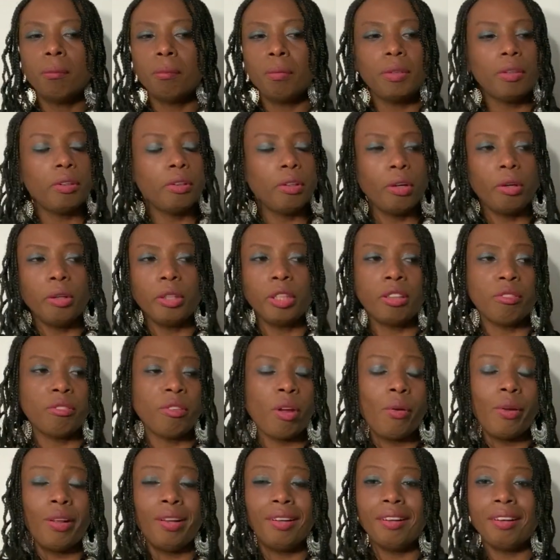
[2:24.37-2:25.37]
But no, it's
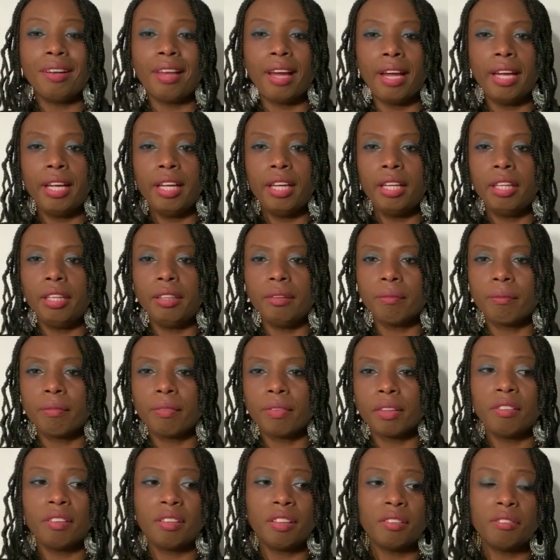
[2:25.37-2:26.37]
very light.
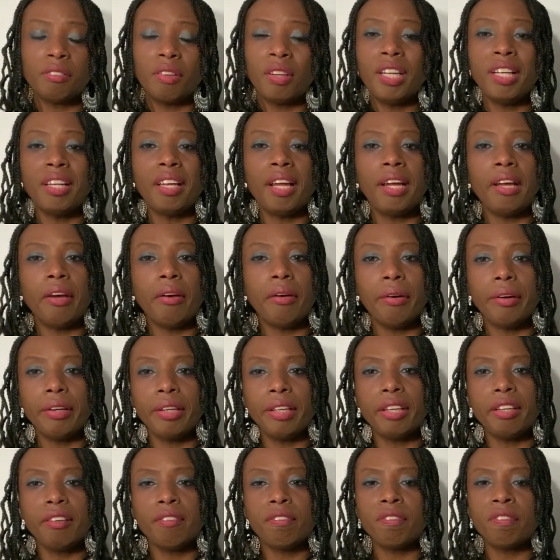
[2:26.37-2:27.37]
It's very
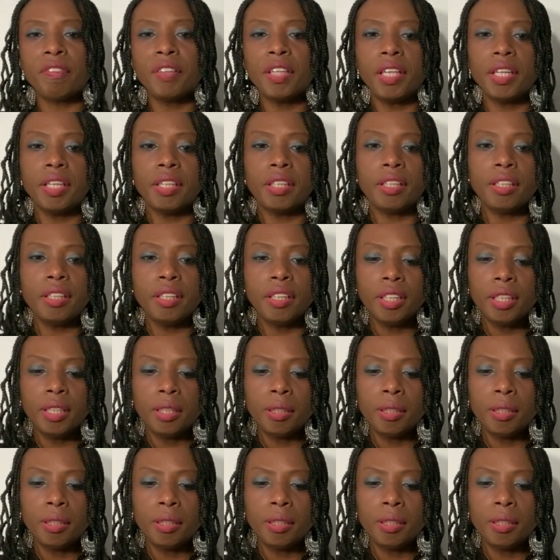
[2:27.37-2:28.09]
lighthearted and fun.